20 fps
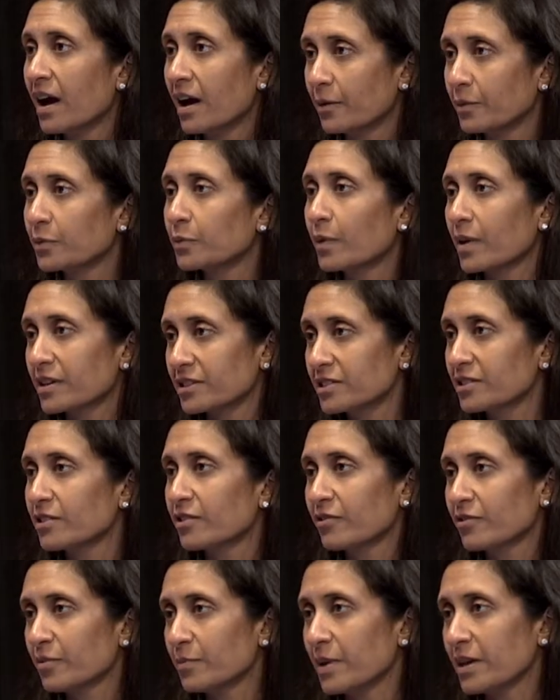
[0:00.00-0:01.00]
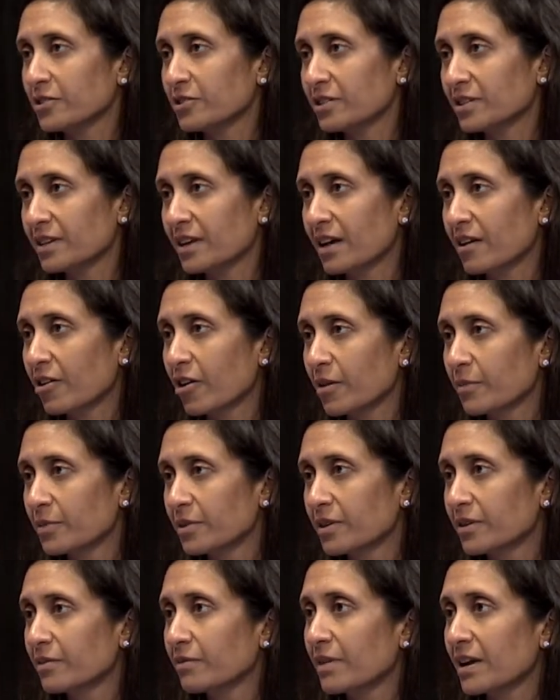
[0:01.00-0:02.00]
I would want to know if a patient
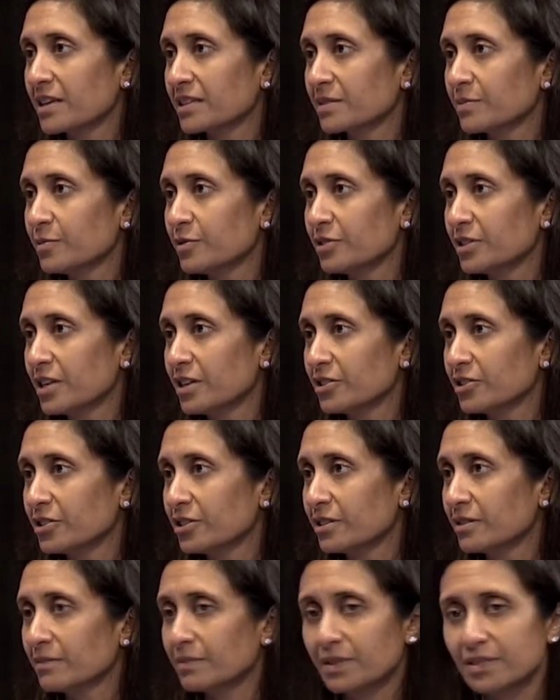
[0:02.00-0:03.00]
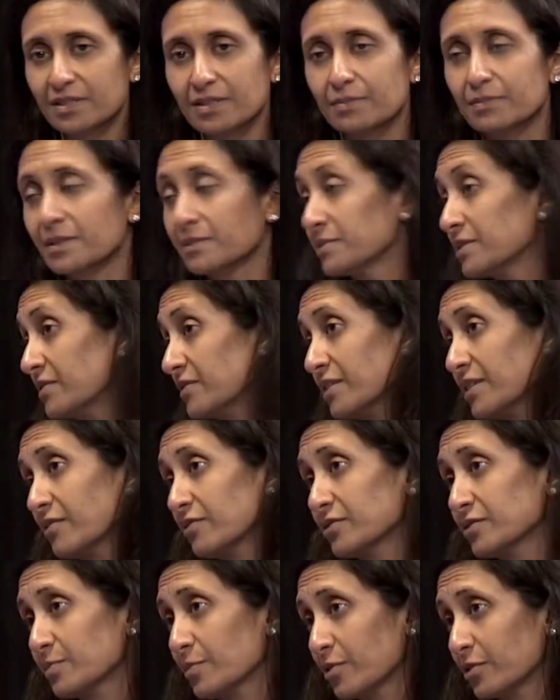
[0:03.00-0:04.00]
harbored a RAS mutation, because sometimes even
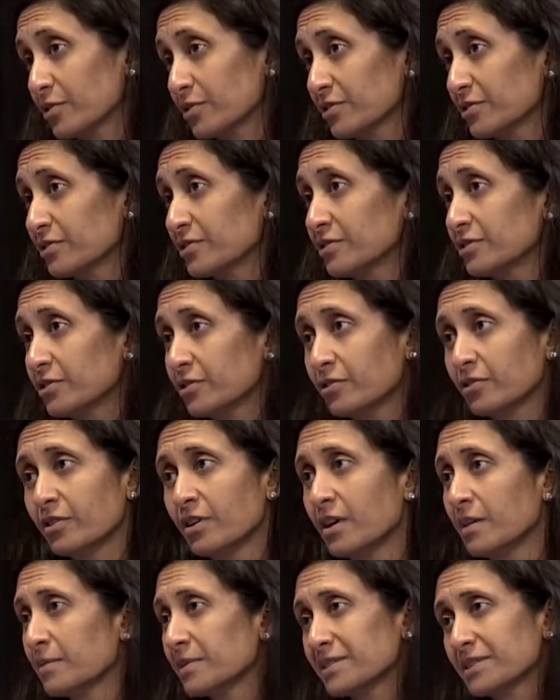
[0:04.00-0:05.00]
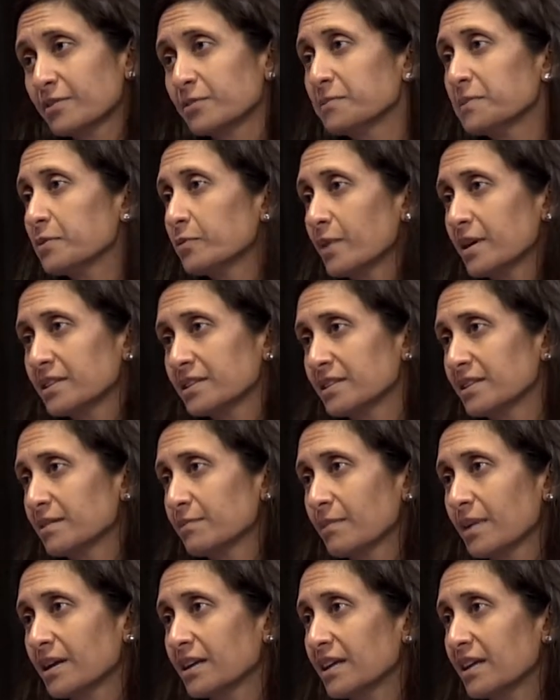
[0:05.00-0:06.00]
never smokers do, because I would be
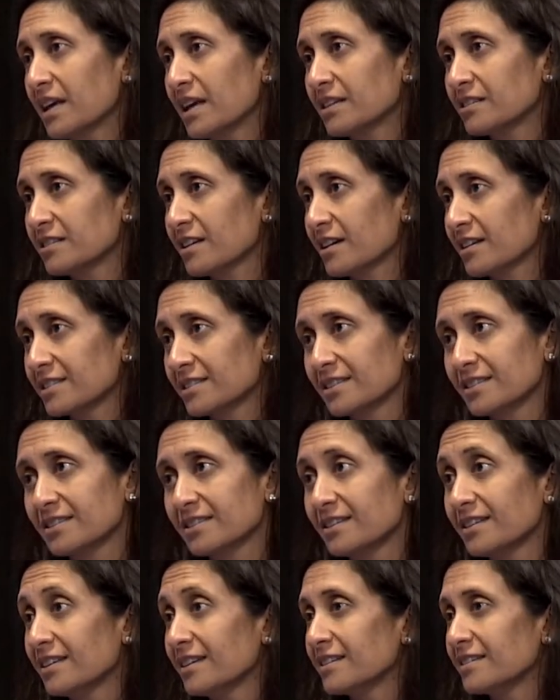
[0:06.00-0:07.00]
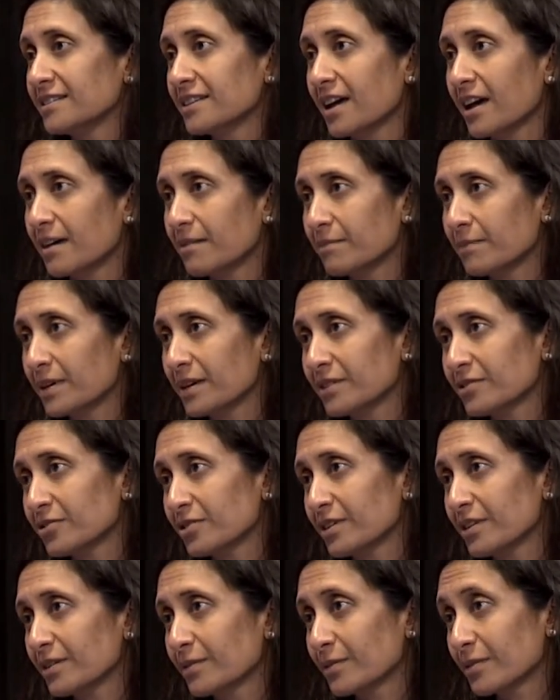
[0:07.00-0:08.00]
wasting money and toxicity and time by
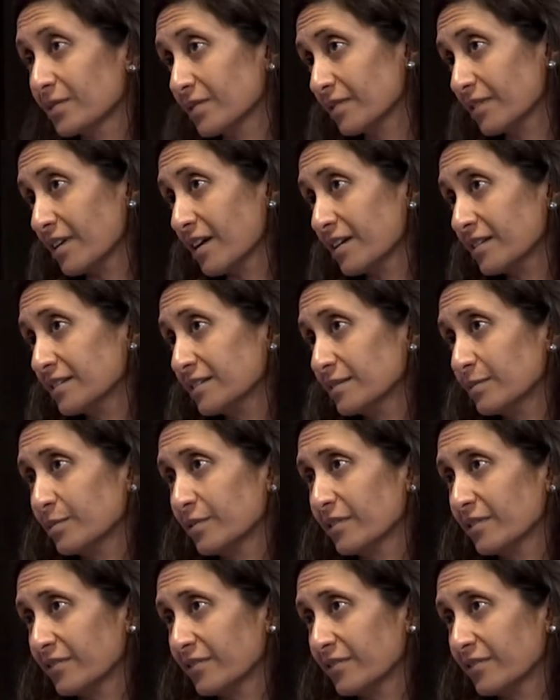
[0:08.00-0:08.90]
treating with erlotinib.